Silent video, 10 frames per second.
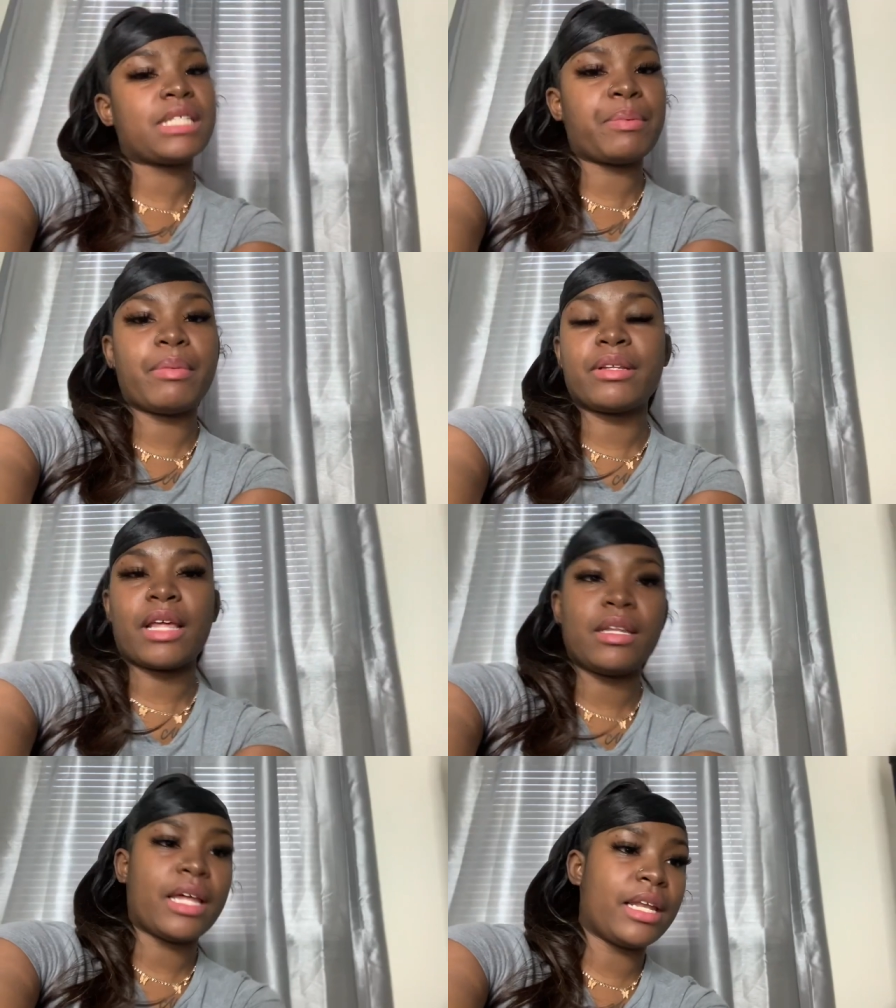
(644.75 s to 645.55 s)
Happy
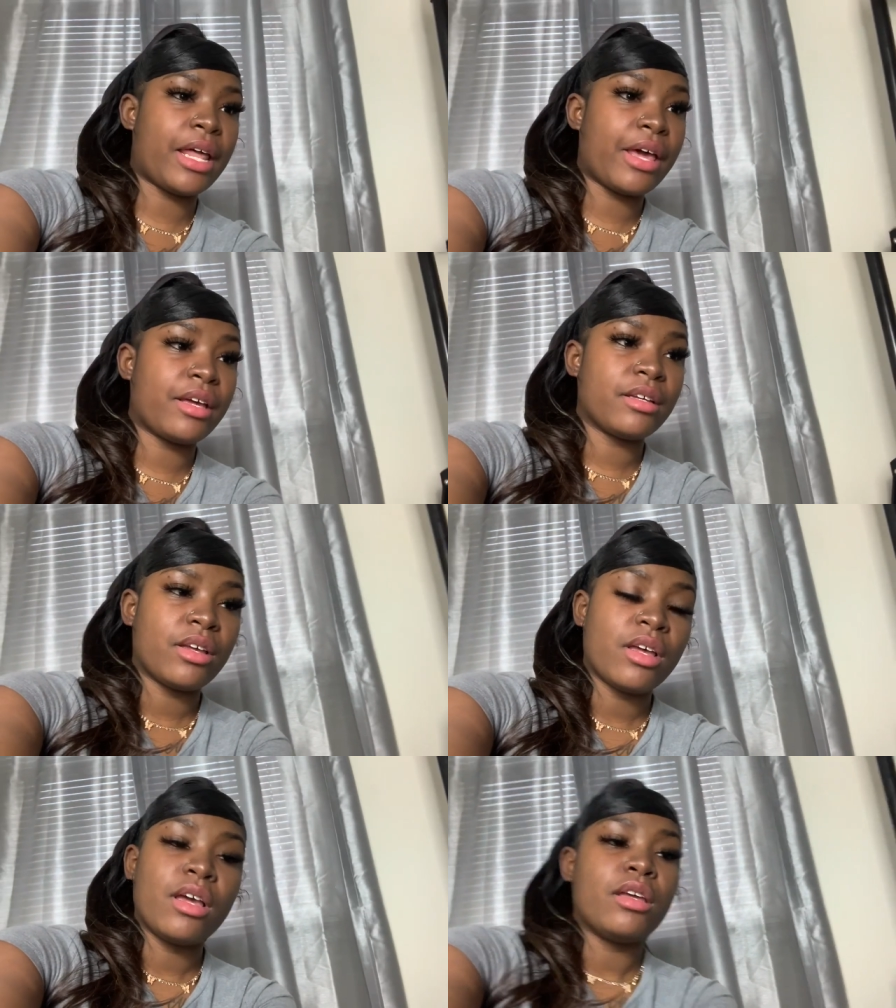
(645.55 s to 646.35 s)
birthday, Lele.
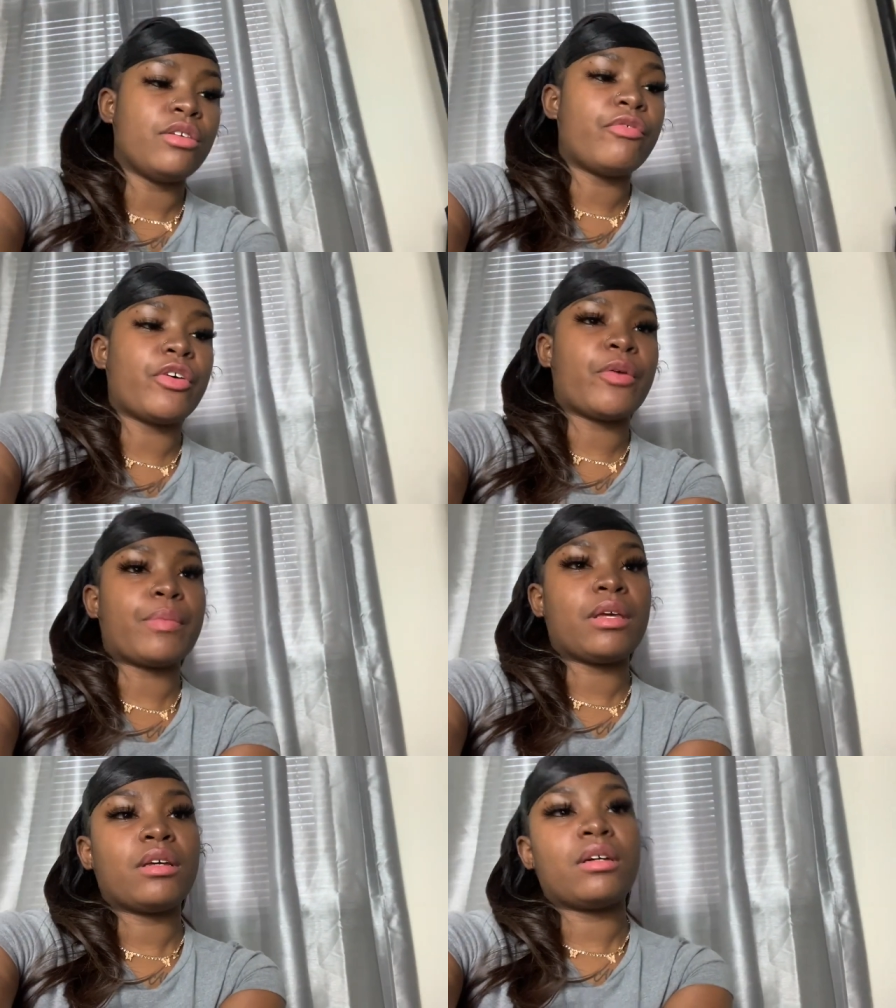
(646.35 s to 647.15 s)
You feel
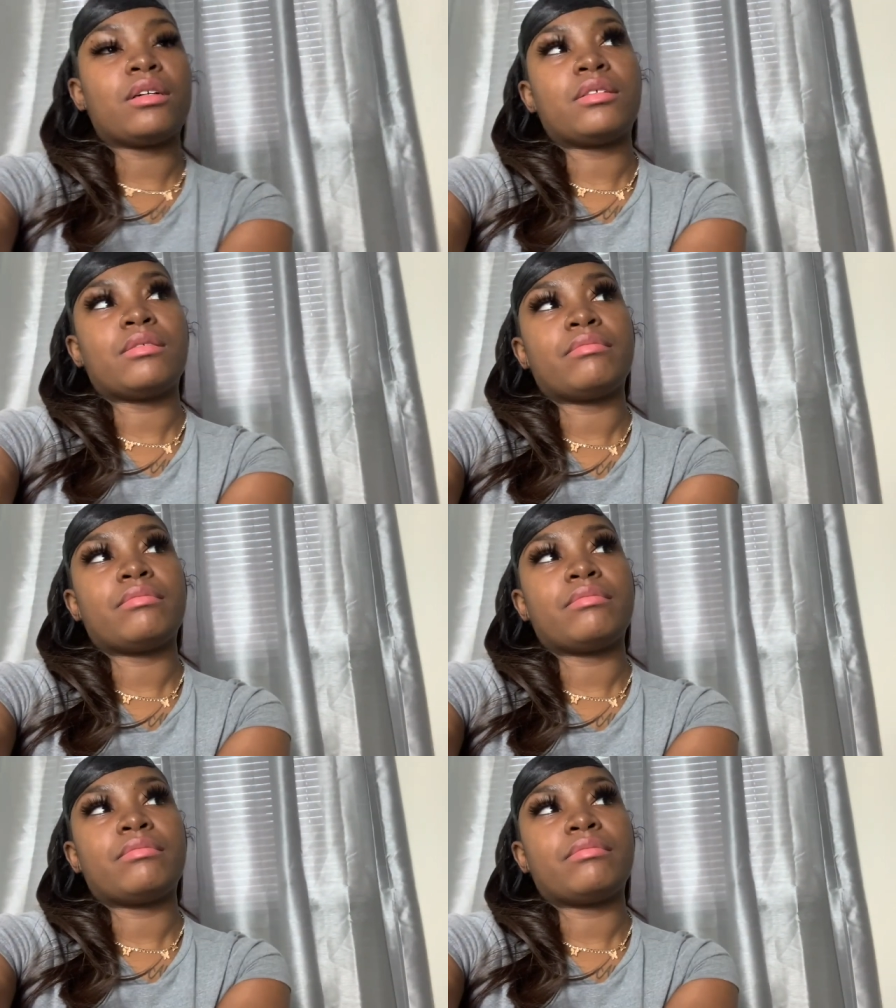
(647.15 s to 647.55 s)
me? I'm